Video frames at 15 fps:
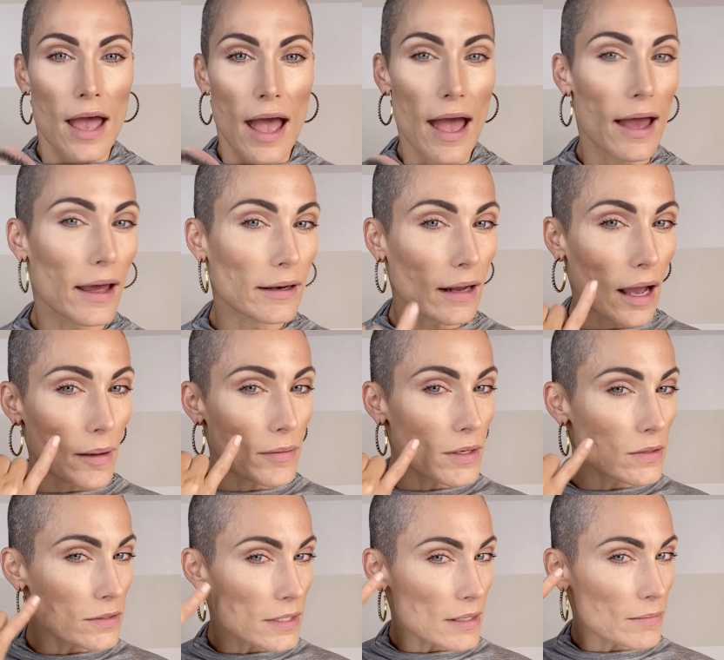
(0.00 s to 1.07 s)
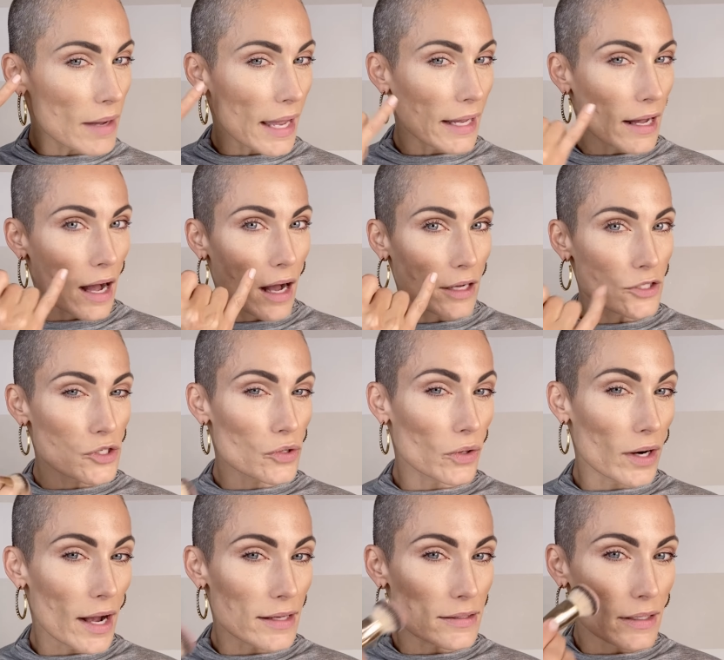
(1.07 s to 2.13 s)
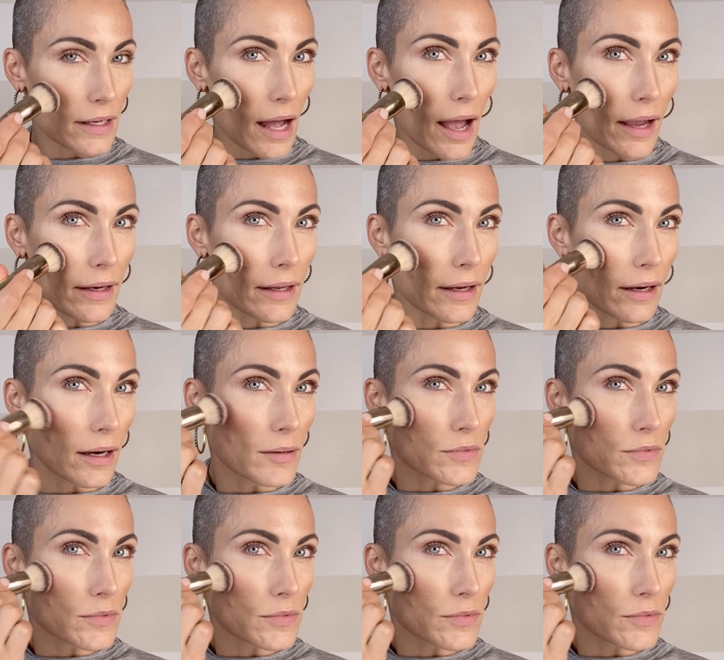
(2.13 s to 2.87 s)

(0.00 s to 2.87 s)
And I'm using my contour as a guide here.